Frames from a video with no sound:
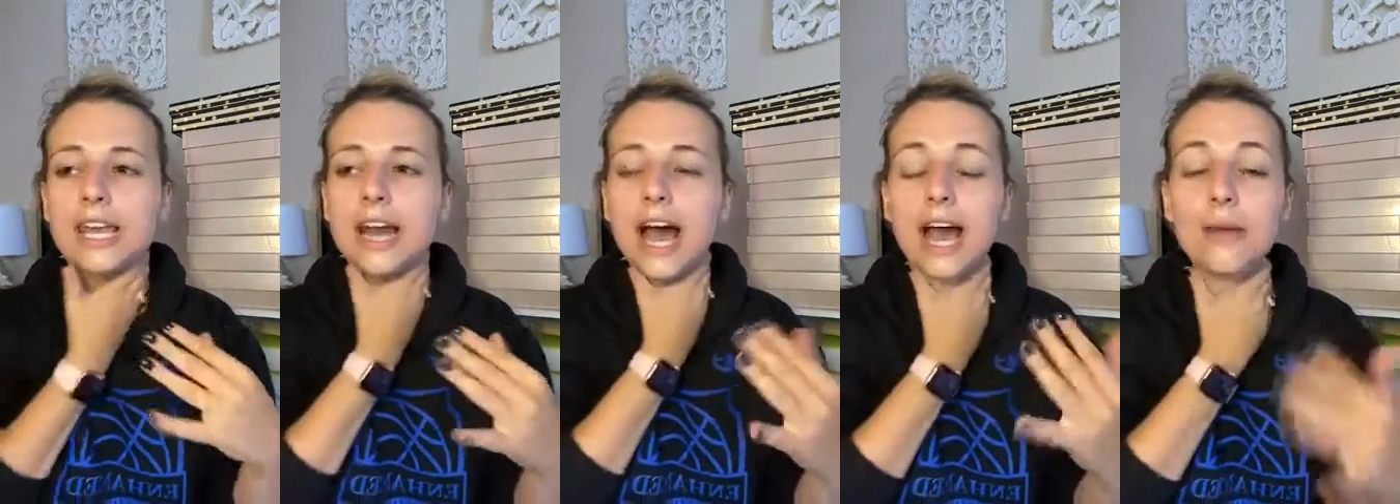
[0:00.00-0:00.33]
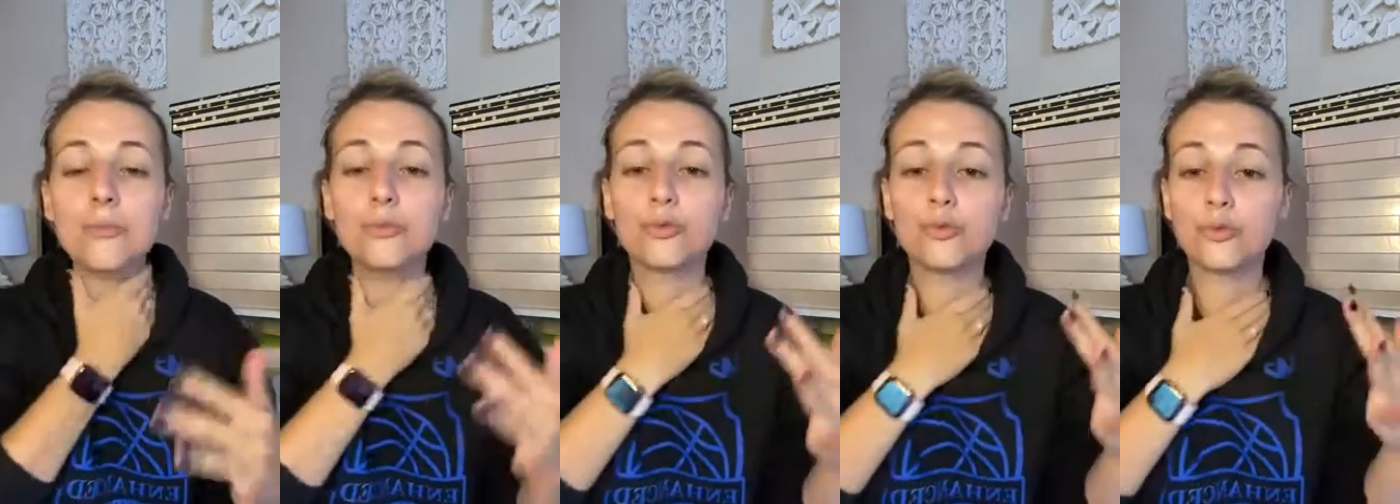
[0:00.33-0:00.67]
And
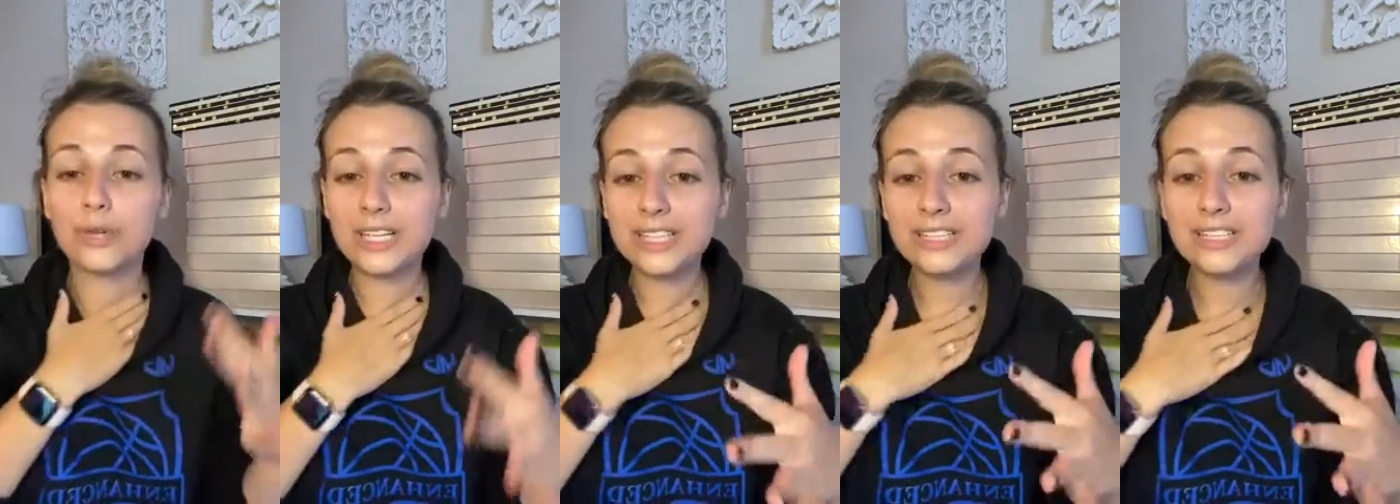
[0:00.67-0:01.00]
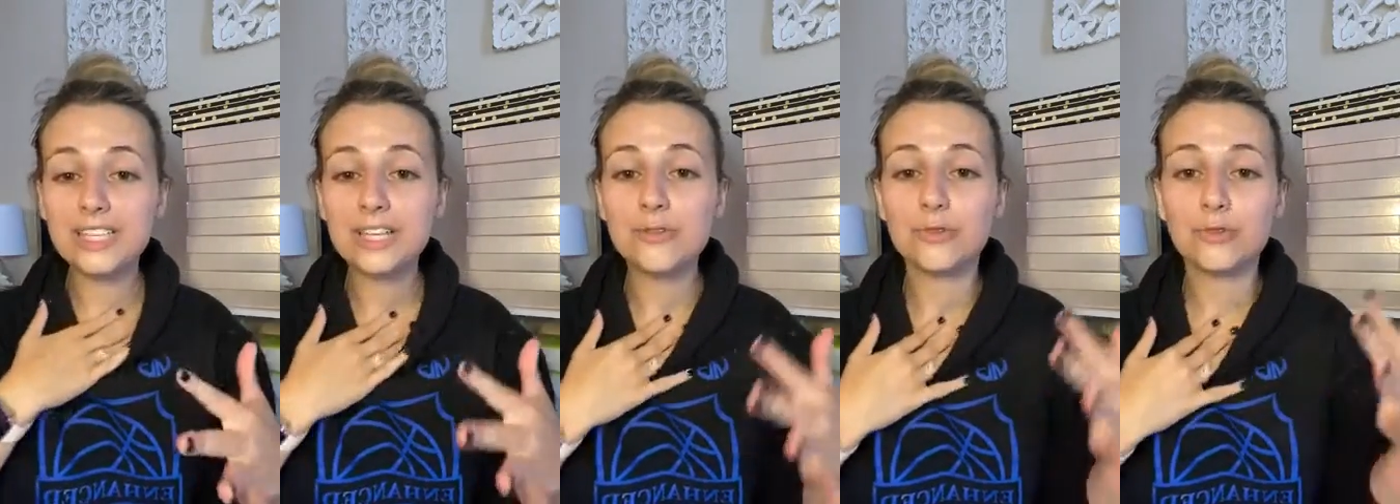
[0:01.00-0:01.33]
I'm
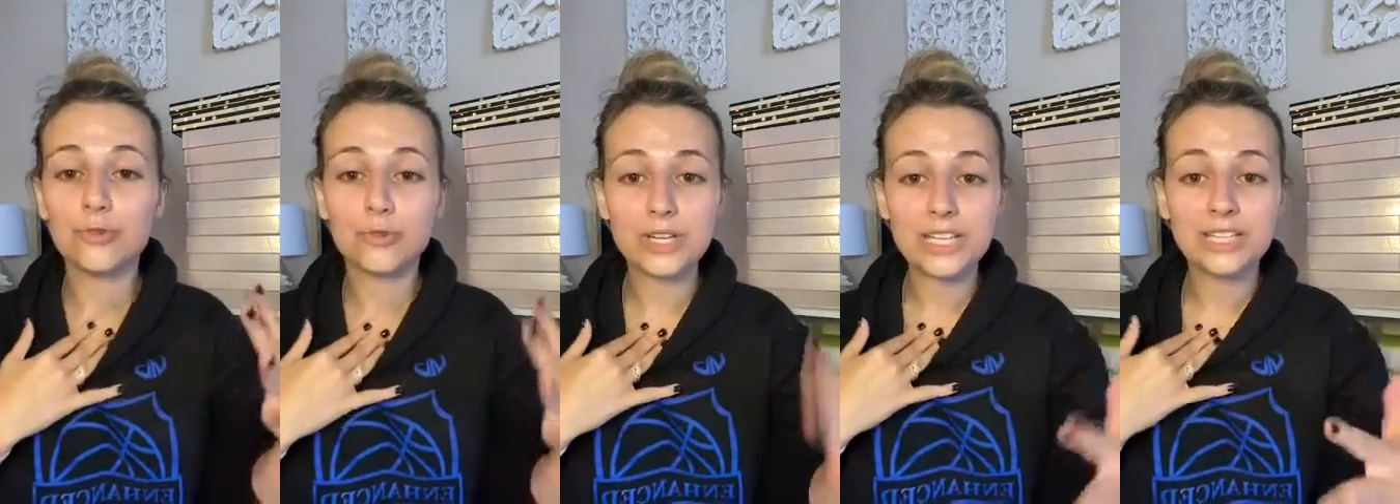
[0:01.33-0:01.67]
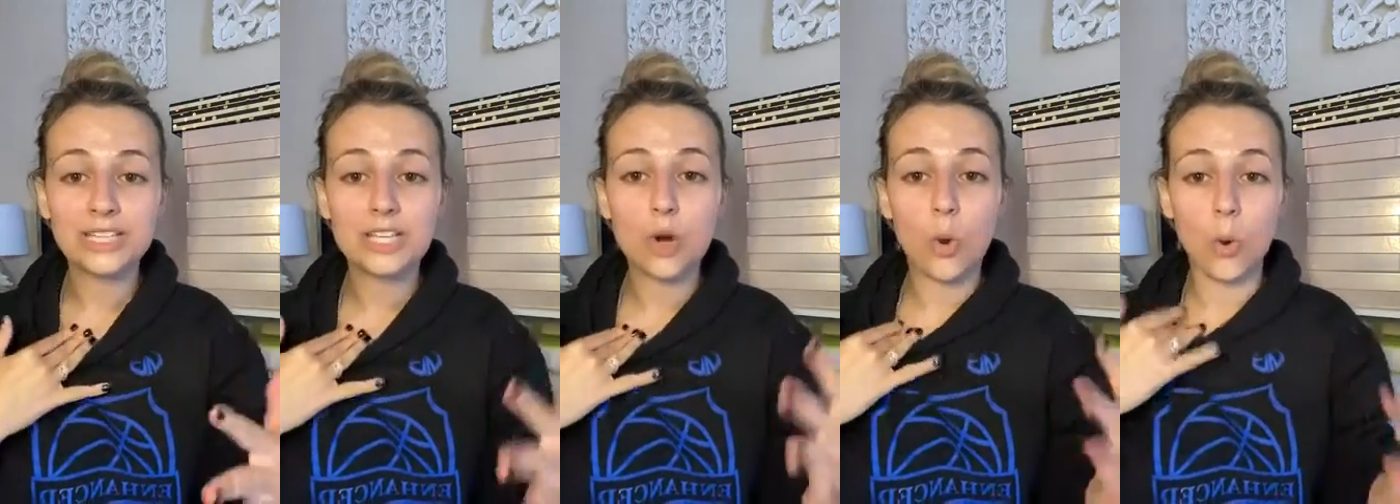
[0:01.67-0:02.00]
really,
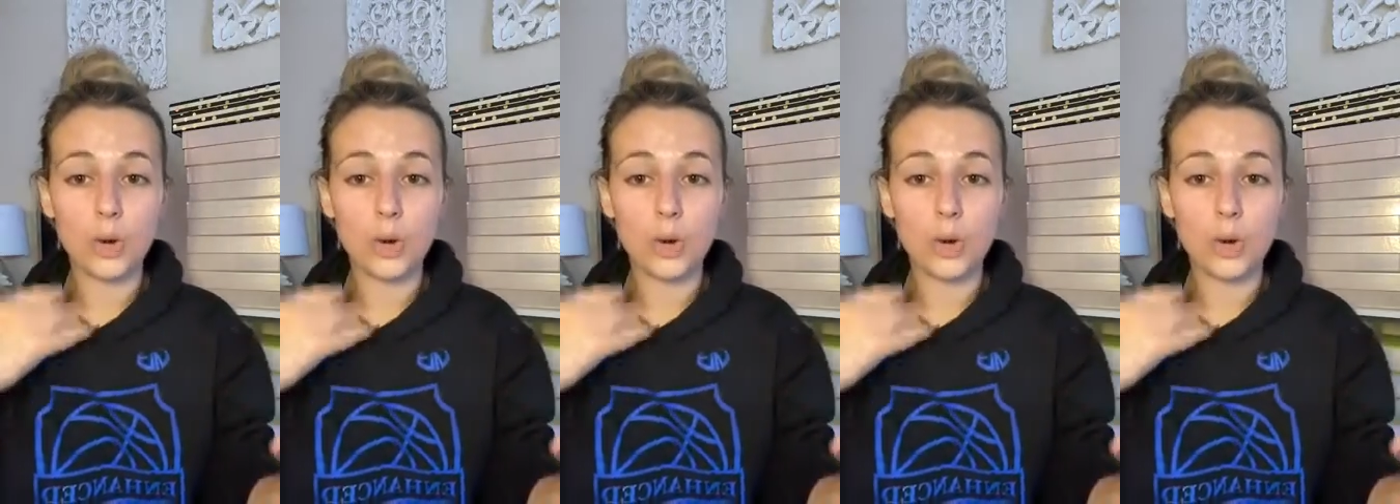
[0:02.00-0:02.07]
really